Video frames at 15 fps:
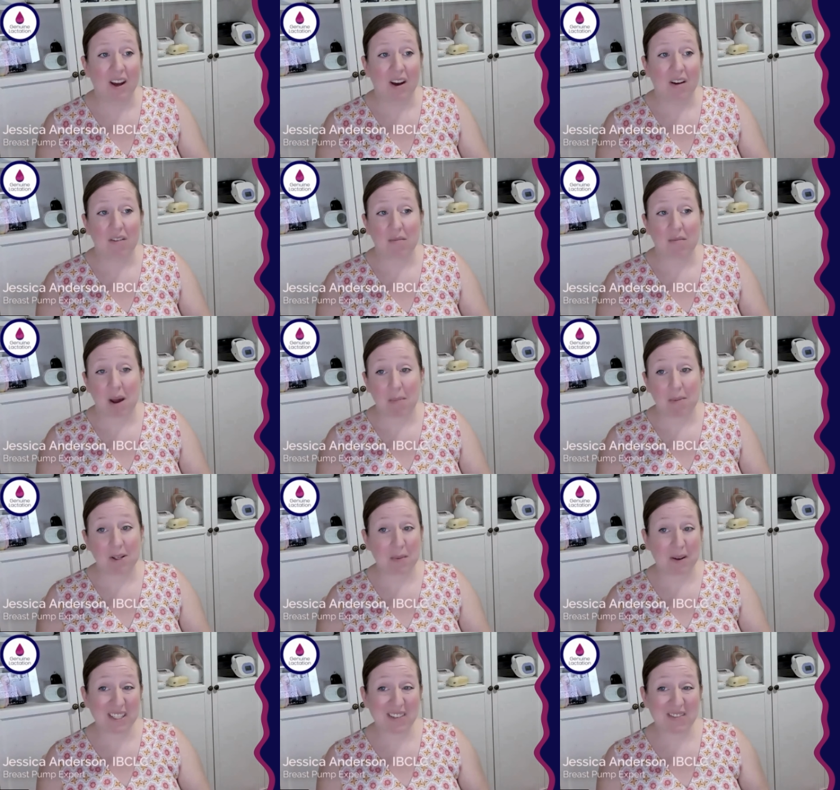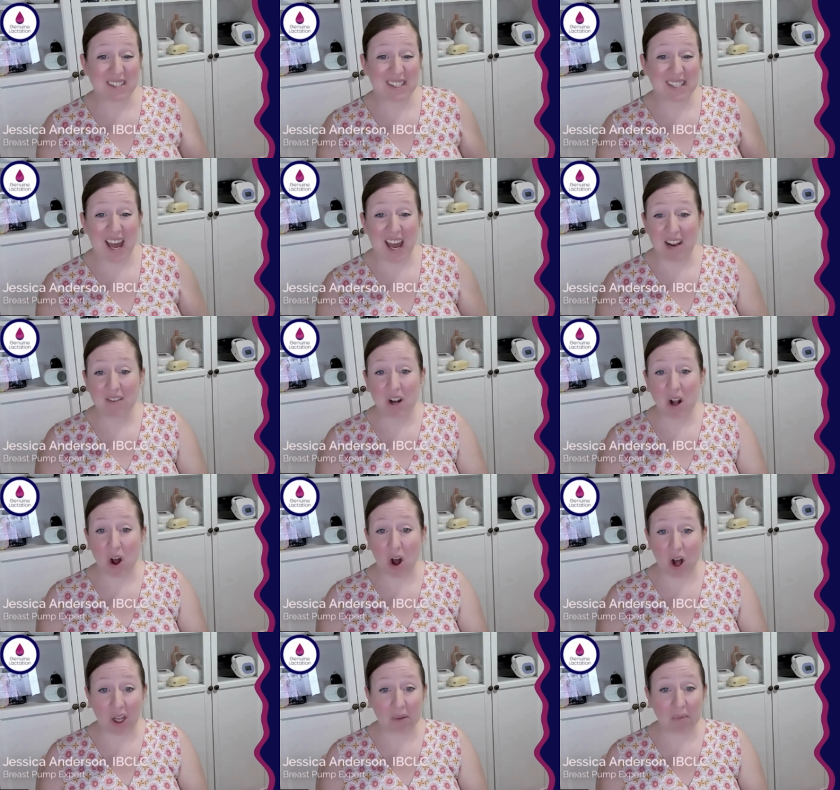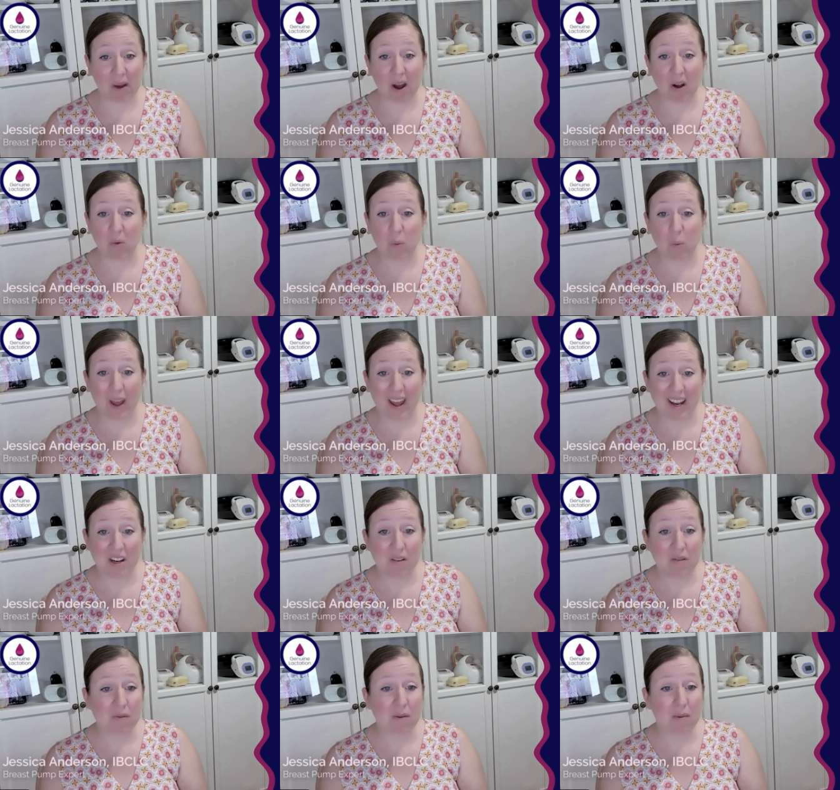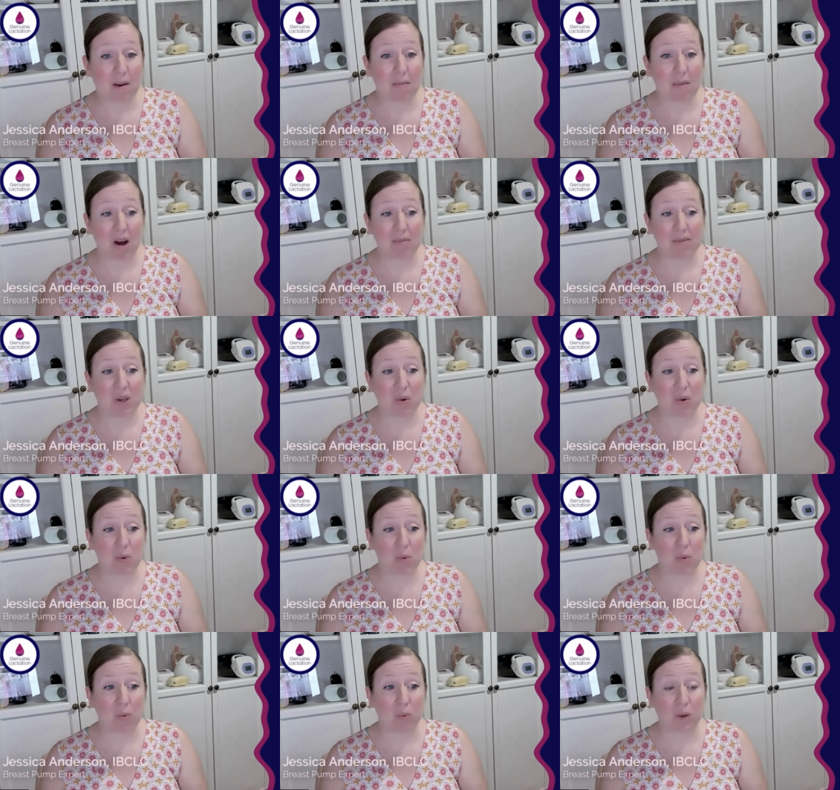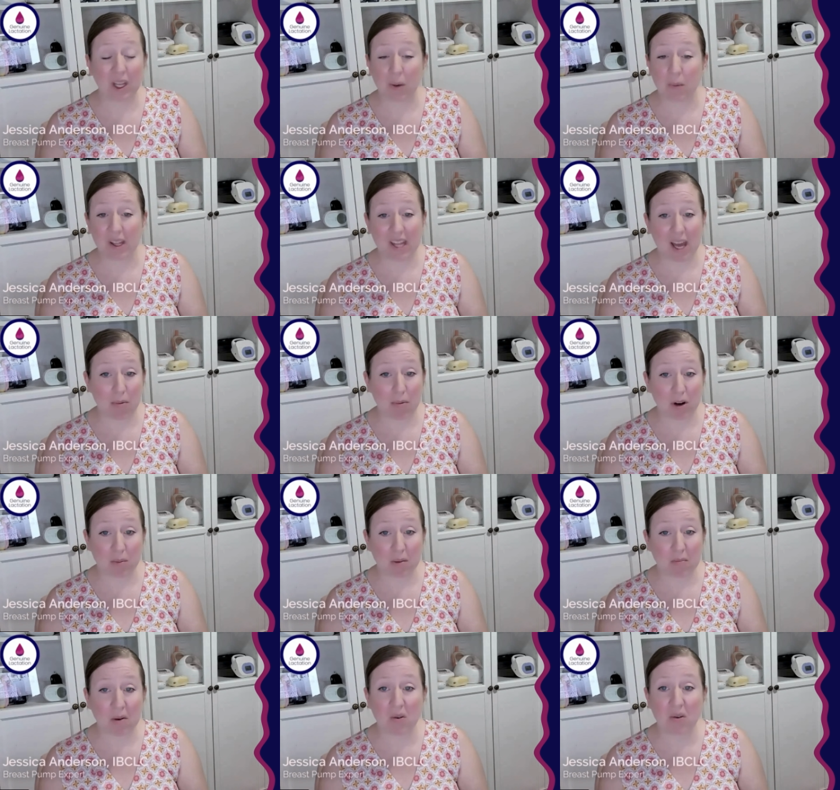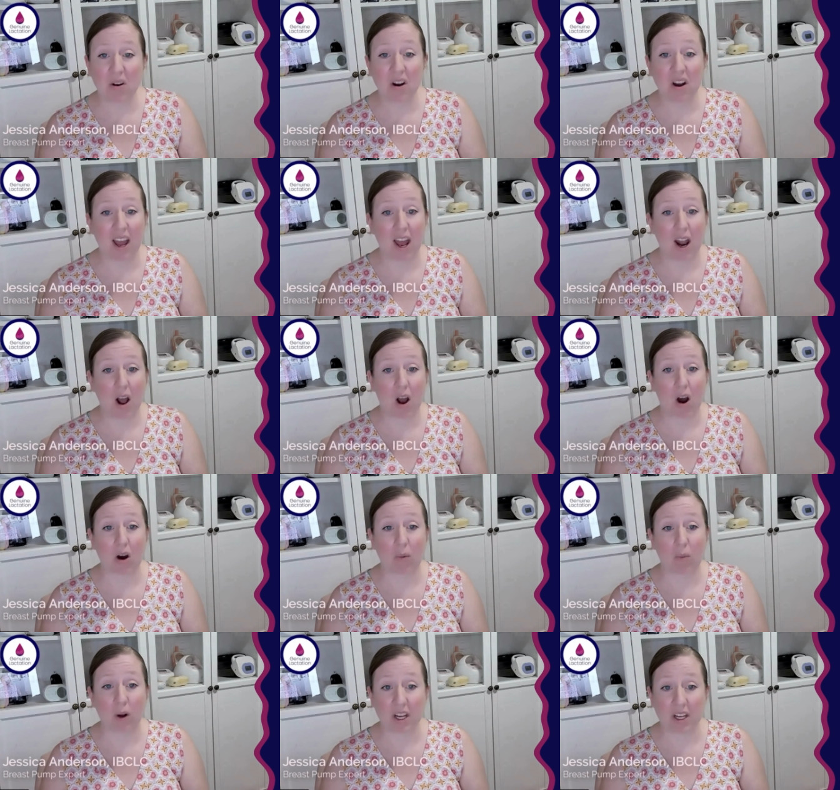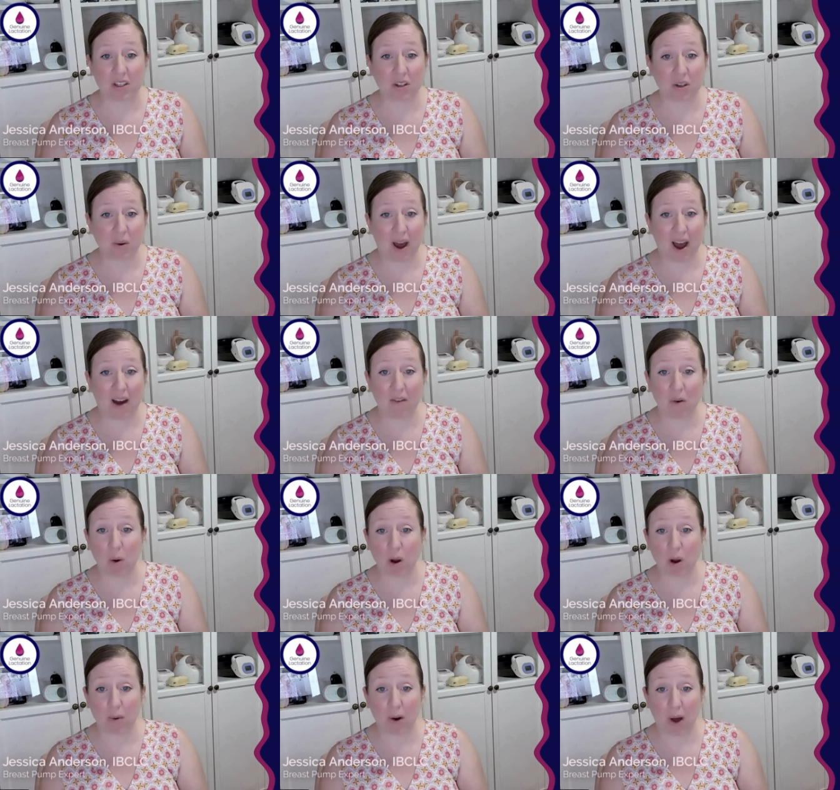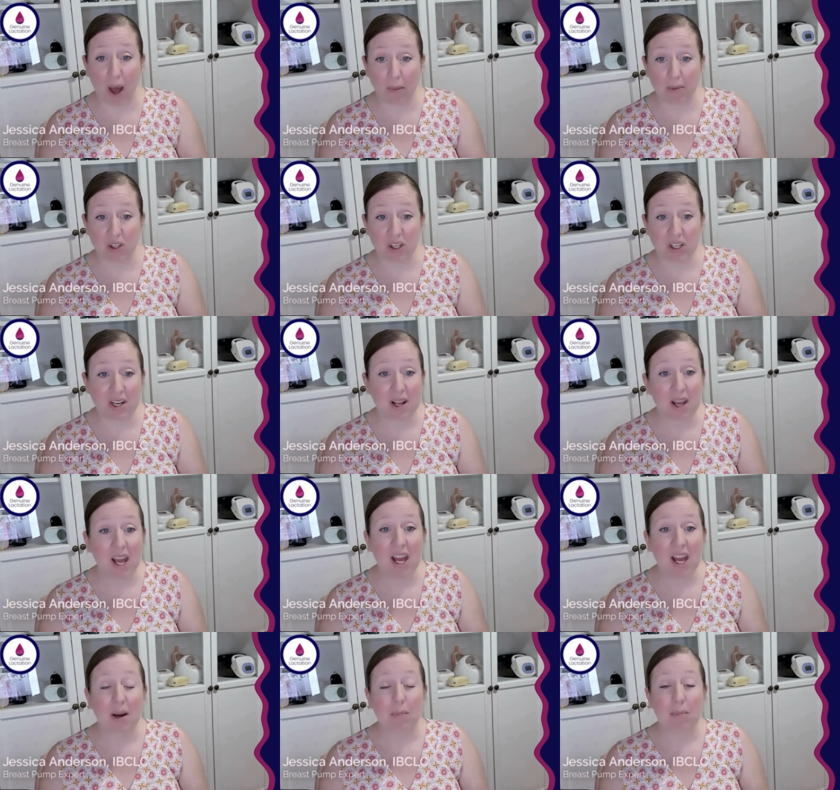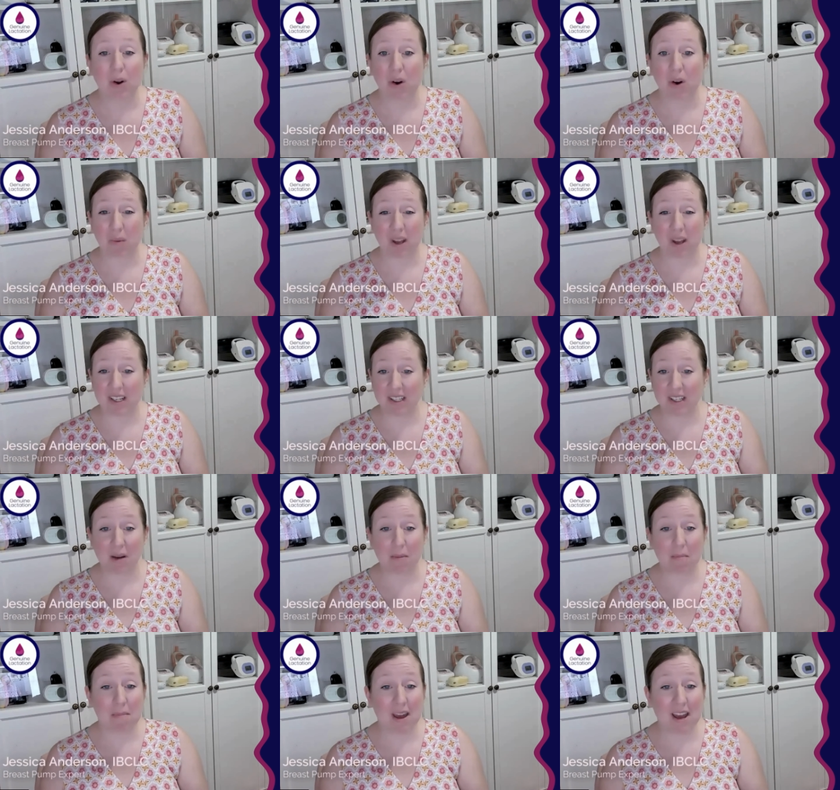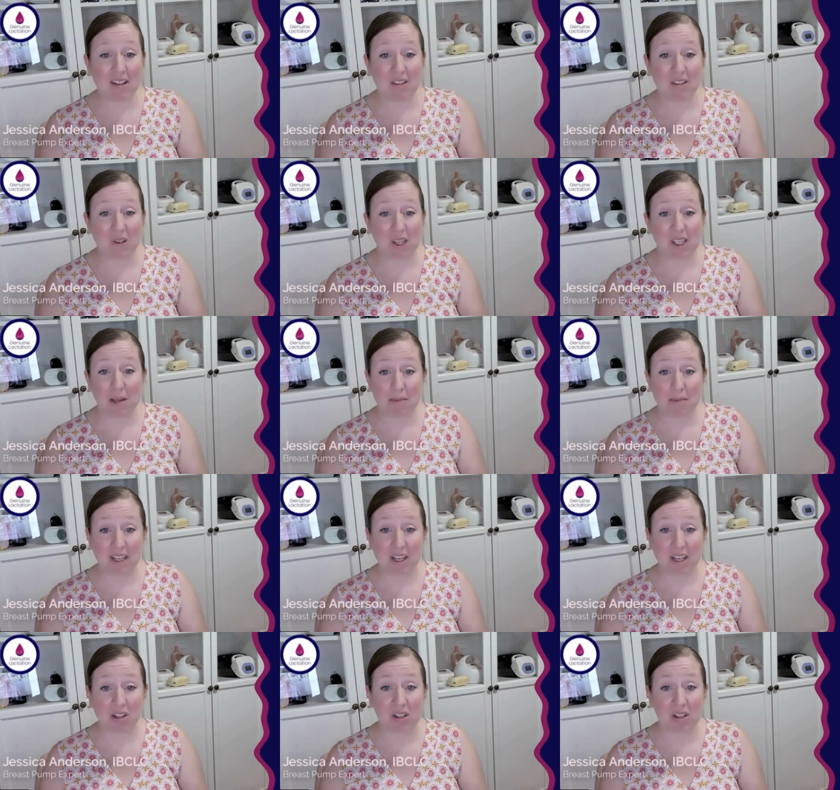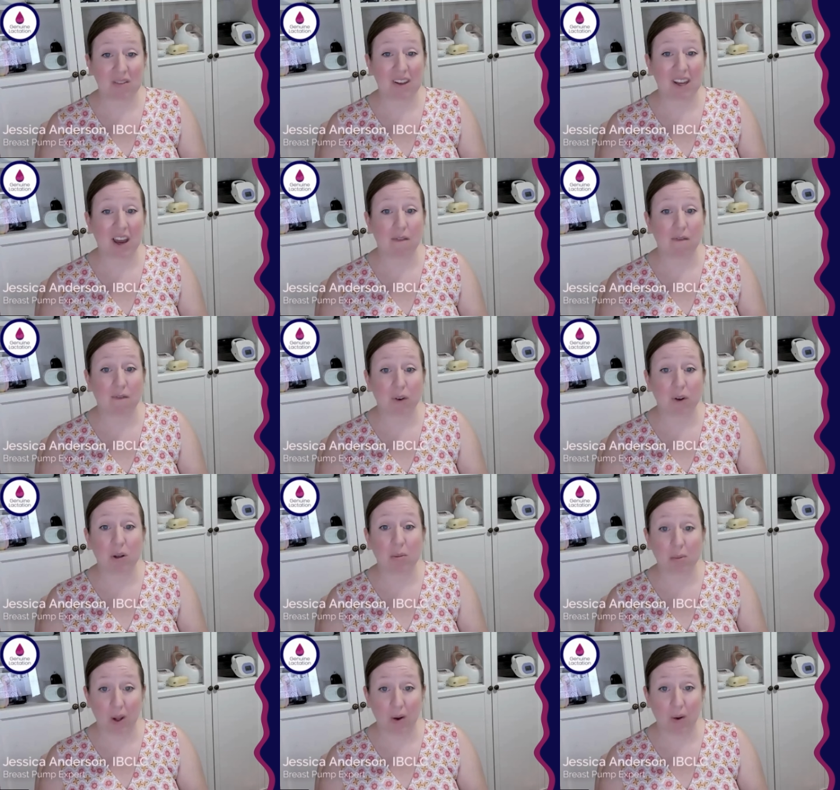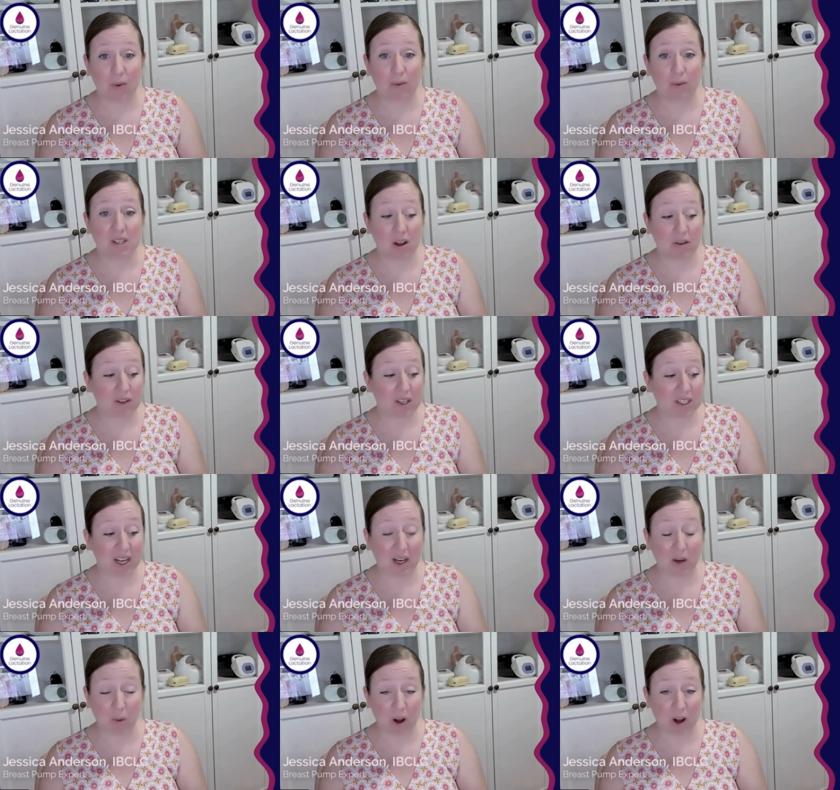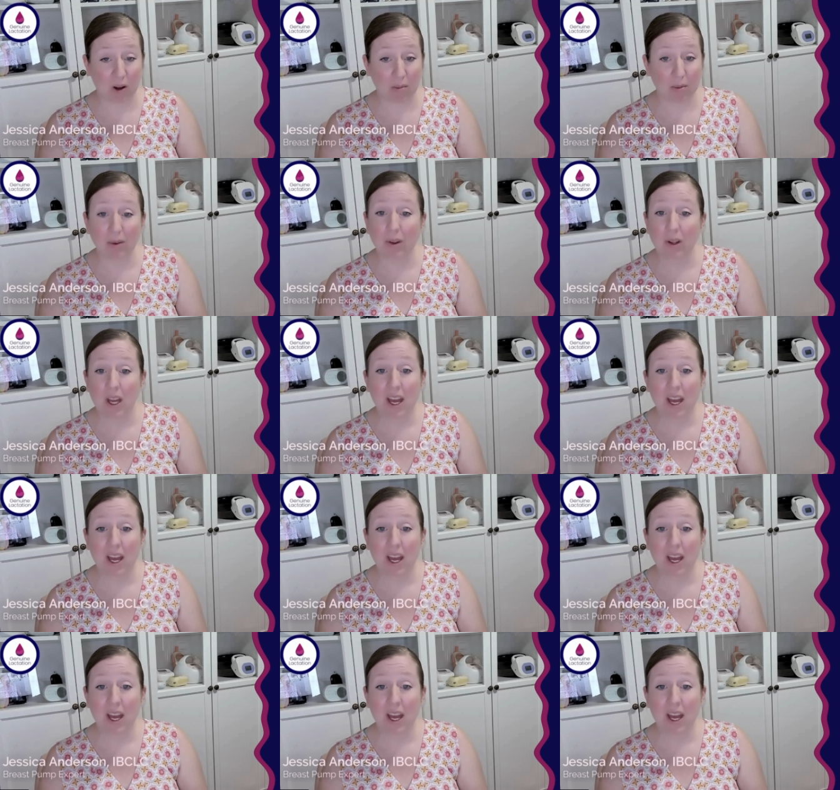from that perspective, it's kind of an all-around win for my moms who really want that portable motor and are wanting to have a wearable option but aren't ready to commit to the limitations of a full-blown self-contained wearable.